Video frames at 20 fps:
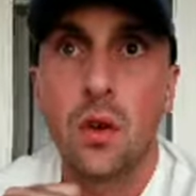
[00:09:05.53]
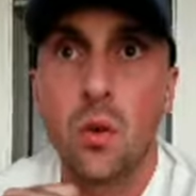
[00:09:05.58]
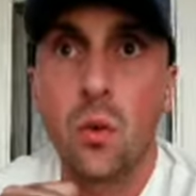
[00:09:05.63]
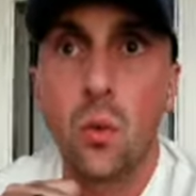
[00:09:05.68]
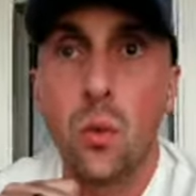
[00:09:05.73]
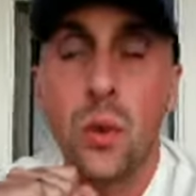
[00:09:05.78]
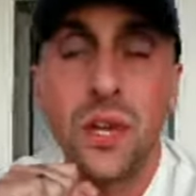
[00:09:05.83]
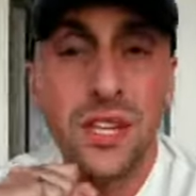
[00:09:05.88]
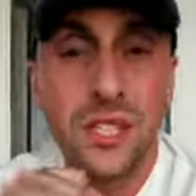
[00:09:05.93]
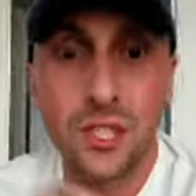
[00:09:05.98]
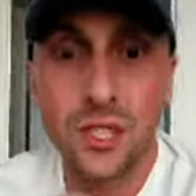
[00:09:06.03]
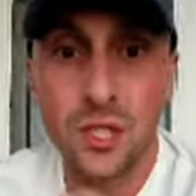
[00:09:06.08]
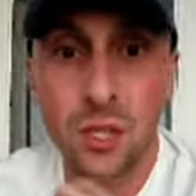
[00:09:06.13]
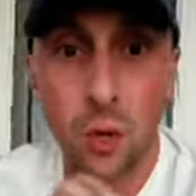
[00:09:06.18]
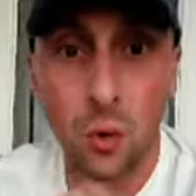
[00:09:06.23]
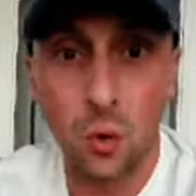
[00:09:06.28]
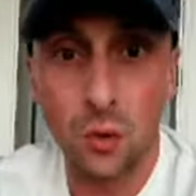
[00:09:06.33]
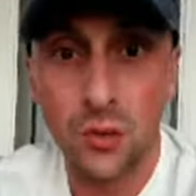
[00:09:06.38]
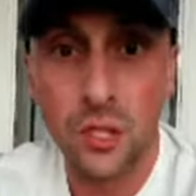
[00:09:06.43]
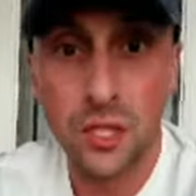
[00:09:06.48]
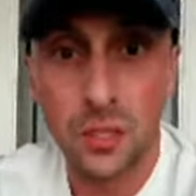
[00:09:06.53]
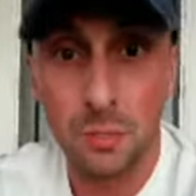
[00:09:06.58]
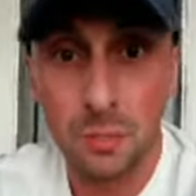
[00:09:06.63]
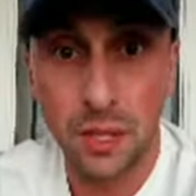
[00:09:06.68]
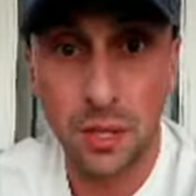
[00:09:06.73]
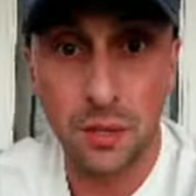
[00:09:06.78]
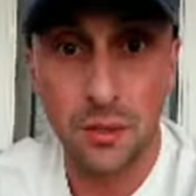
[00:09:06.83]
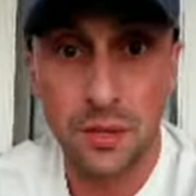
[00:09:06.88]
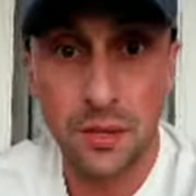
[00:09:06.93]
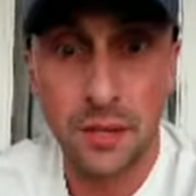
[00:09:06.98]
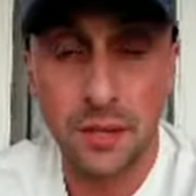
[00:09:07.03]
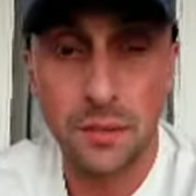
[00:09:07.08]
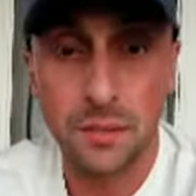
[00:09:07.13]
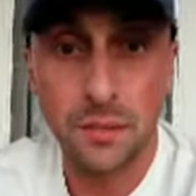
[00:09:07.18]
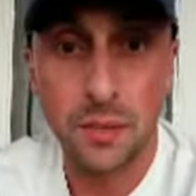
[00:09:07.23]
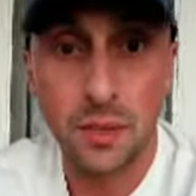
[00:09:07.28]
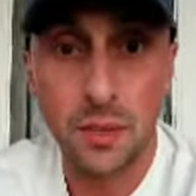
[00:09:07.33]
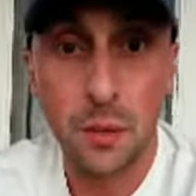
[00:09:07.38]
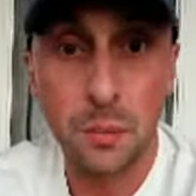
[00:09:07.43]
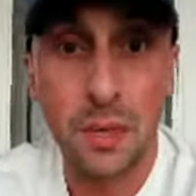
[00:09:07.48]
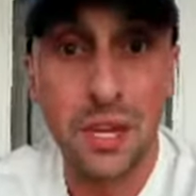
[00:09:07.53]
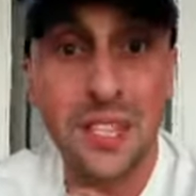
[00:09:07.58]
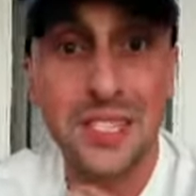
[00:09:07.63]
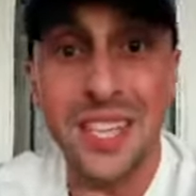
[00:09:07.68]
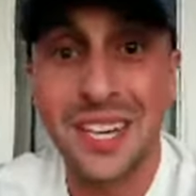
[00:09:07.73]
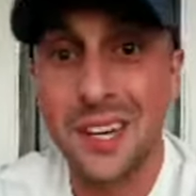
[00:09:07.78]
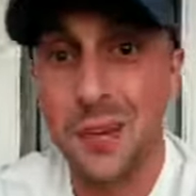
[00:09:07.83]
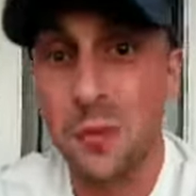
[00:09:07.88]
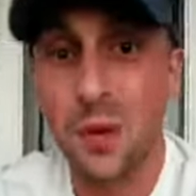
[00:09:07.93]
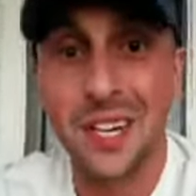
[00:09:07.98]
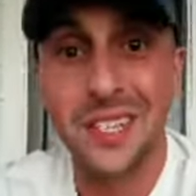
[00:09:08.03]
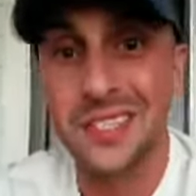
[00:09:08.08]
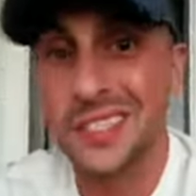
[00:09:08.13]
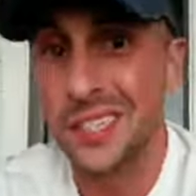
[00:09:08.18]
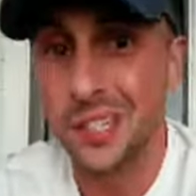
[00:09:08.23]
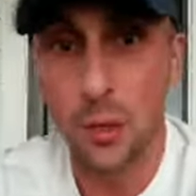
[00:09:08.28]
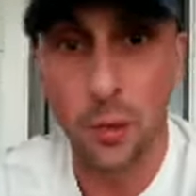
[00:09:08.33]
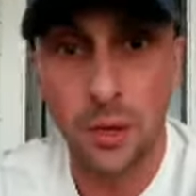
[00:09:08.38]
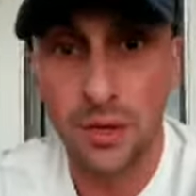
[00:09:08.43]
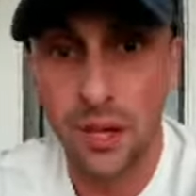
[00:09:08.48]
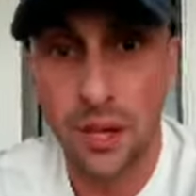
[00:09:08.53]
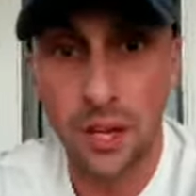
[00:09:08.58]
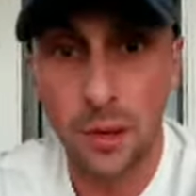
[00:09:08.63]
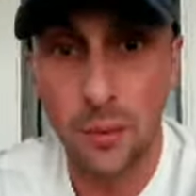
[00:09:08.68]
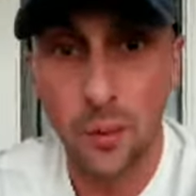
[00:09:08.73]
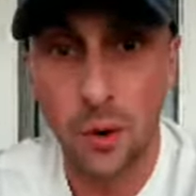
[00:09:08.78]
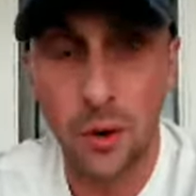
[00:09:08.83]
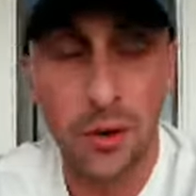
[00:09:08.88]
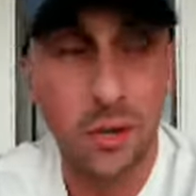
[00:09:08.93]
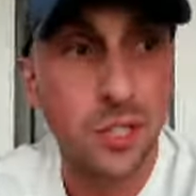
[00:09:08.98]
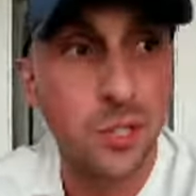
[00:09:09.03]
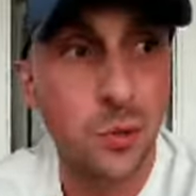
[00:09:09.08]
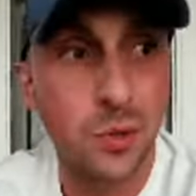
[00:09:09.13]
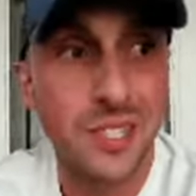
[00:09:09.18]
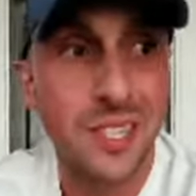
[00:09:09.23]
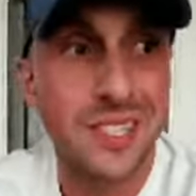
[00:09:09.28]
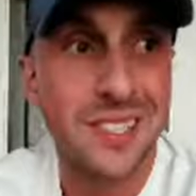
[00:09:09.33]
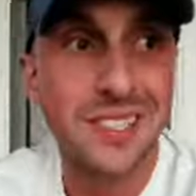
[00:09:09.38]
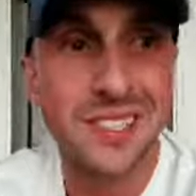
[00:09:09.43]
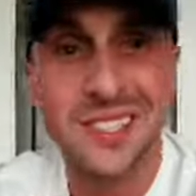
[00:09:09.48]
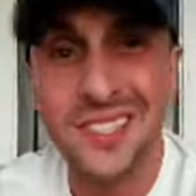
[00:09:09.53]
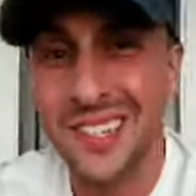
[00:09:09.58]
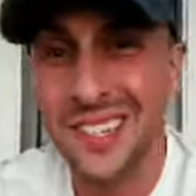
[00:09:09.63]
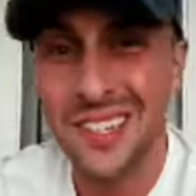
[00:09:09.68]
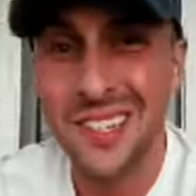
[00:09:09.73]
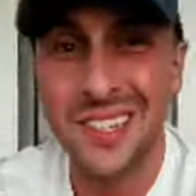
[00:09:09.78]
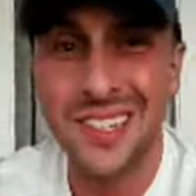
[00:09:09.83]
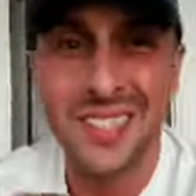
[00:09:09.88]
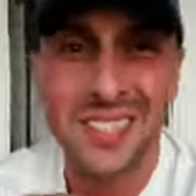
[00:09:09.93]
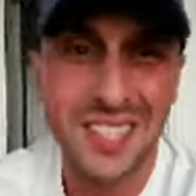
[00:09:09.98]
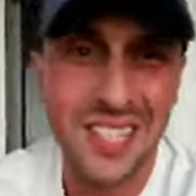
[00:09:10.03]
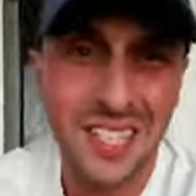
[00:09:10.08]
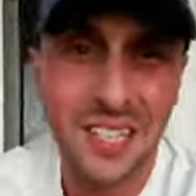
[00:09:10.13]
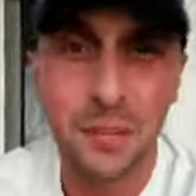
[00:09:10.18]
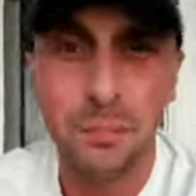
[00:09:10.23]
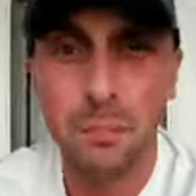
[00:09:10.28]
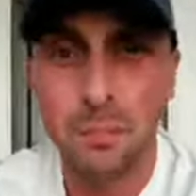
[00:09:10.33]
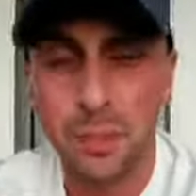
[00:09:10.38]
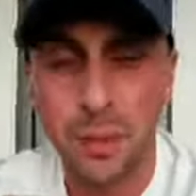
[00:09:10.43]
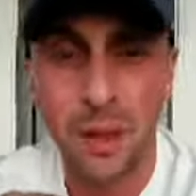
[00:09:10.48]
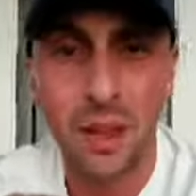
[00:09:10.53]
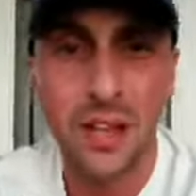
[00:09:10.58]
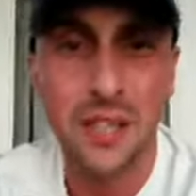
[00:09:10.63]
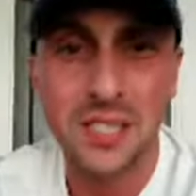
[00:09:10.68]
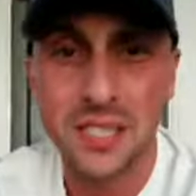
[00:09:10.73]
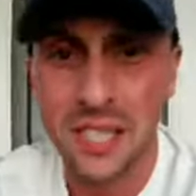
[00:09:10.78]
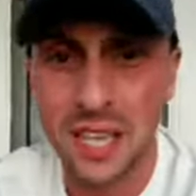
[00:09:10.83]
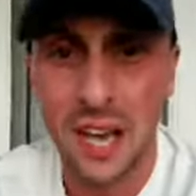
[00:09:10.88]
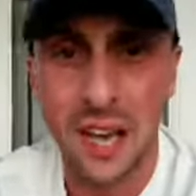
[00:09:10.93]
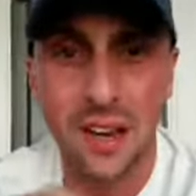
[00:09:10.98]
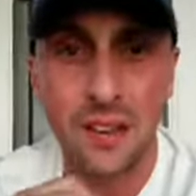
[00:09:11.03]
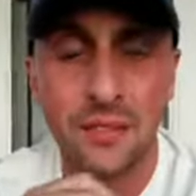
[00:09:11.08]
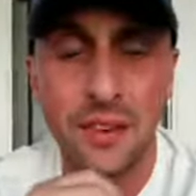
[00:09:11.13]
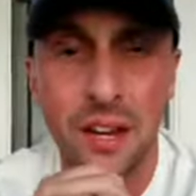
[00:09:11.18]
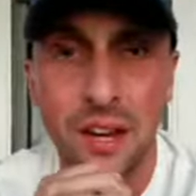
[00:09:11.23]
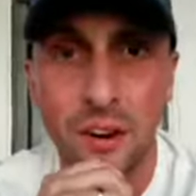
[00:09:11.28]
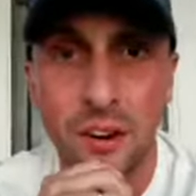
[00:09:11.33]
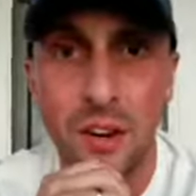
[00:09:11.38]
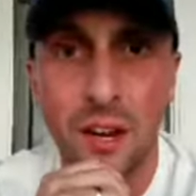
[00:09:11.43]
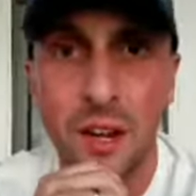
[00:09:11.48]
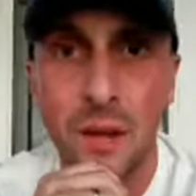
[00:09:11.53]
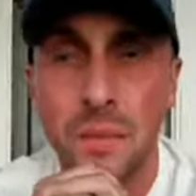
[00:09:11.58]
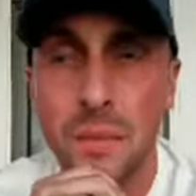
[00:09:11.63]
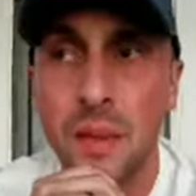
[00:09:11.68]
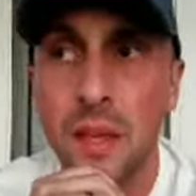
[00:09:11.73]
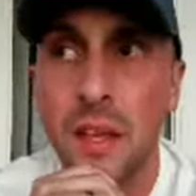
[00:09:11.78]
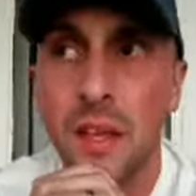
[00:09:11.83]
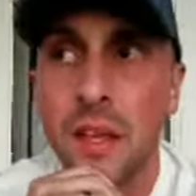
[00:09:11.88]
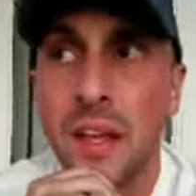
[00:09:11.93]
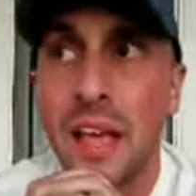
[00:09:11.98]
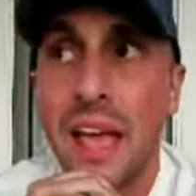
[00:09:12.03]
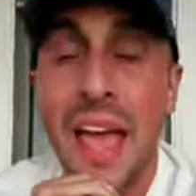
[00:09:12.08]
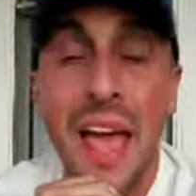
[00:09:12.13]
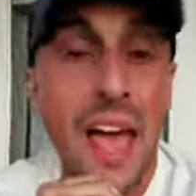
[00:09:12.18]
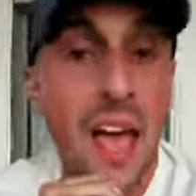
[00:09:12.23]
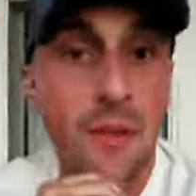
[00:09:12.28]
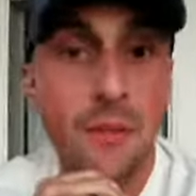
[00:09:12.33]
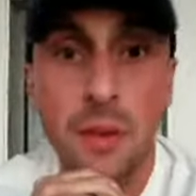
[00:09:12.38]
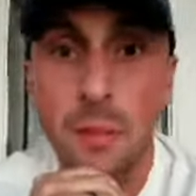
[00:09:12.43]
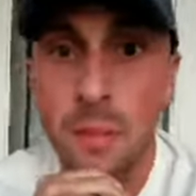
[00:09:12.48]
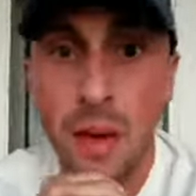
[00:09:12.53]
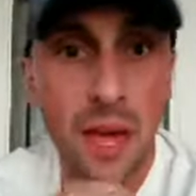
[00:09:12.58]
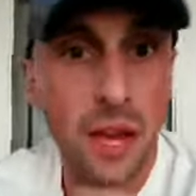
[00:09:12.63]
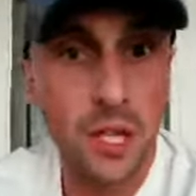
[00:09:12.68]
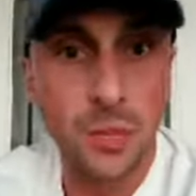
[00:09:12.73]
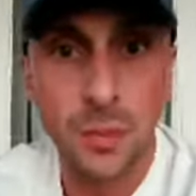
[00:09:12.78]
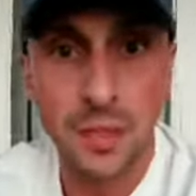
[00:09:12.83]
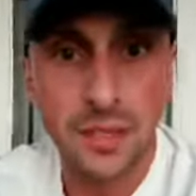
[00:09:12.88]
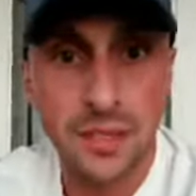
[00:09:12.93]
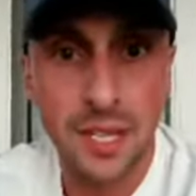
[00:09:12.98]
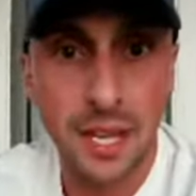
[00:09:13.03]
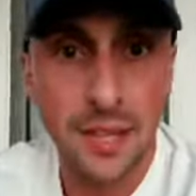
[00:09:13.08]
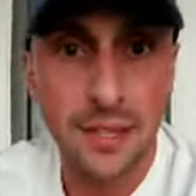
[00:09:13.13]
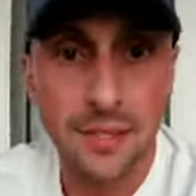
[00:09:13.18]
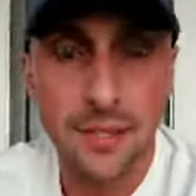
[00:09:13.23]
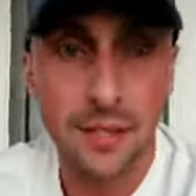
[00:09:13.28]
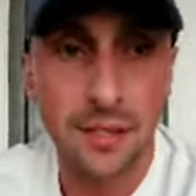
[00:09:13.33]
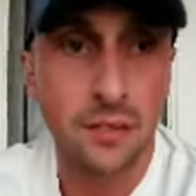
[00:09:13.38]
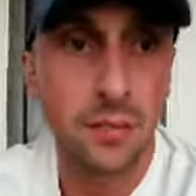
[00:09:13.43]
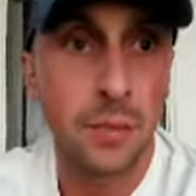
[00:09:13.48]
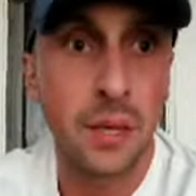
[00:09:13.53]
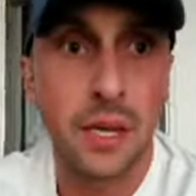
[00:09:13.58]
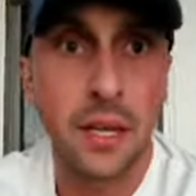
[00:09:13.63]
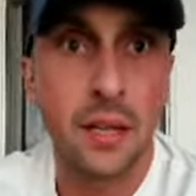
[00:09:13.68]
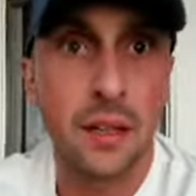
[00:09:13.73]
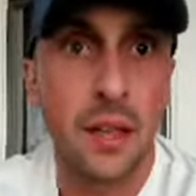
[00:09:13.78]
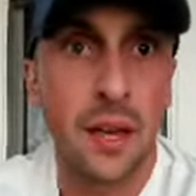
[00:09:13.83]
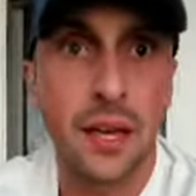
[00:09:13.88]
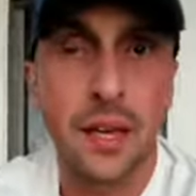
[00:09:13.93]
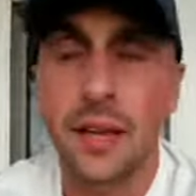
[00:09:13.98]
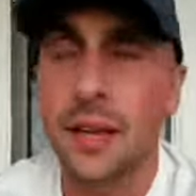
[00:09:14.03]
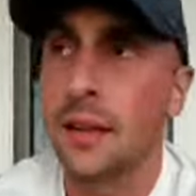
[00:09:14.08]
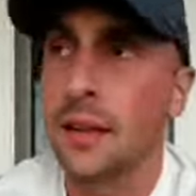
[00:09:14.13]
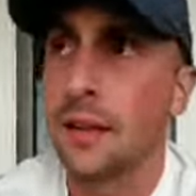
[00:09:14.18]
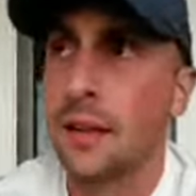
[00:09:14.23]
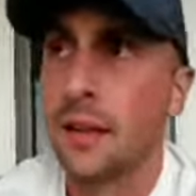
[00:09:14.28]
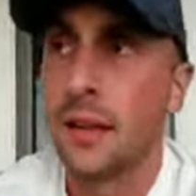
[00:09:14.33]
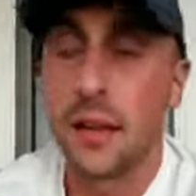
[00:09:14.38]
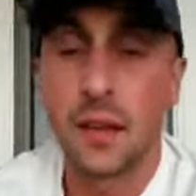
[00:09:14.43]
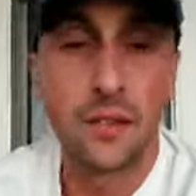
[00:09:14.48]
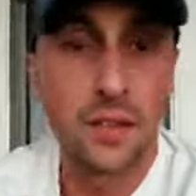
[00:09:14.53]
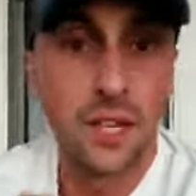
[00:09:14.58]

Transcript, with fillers: We sold this building because I didn't want to deal with it anymore because it was a C C plus kind of an area, heavy management intensive, meaning like I'll give you an